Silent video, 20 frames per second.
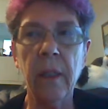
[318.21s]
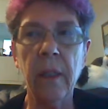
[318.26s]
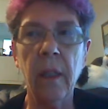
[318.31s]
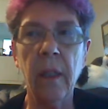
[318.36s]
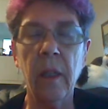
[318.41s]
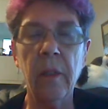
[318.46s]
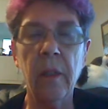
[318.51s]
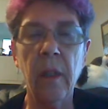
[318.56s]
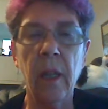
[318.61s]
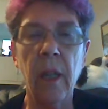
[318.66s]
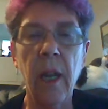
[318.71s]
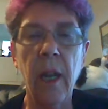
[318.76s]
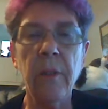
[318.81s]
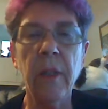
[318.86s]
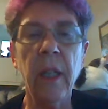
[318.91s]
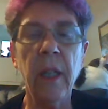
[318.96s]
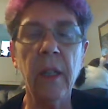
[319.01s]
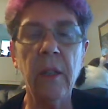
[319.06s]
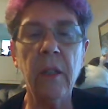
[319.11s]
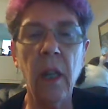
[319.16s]

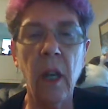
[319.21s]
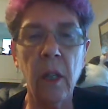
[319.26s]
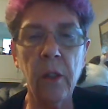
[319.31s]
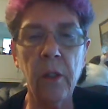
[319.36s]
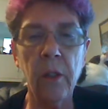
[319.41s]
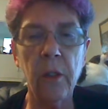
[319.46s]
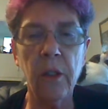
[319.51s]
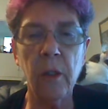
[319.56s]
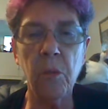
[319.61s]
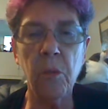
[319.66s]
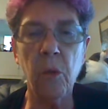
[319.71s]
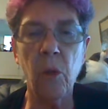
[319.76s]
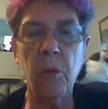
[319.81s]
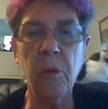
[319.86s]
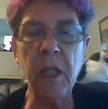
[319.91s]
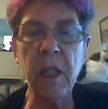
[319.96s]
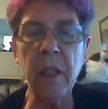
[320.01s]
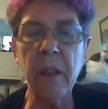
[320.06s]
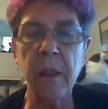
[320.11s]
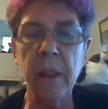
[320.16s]
having a
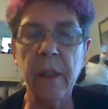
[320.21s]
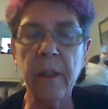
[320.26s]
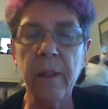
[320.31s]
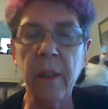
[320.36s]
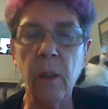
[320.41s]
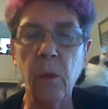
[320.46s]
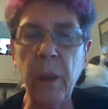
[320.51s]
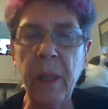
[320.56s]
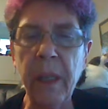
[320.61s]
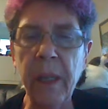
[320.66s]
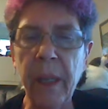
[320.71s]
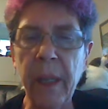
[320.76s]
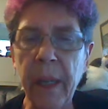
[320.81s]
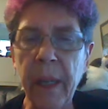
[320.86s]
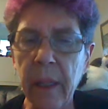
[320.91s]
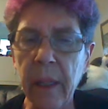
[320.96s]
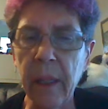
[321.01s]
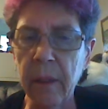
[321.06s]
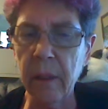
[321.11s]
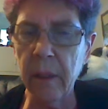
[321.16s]
doctor's appointment, things that
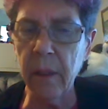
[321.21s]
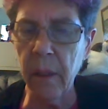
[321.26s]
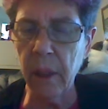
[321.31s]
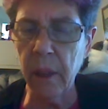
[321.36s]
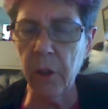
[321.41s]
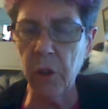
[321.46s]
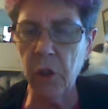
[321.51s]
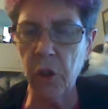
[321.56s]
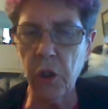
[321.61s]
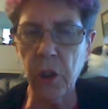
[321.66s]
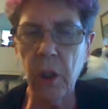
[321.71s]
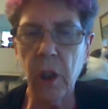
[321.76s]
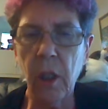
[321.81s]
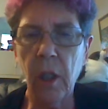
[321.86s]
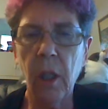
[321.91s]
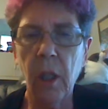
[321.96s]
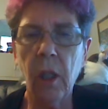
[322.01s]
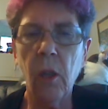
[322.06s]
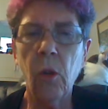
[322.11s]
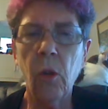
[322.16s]
we can't
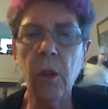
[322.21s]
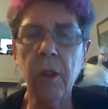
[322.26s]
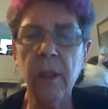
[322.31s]
touch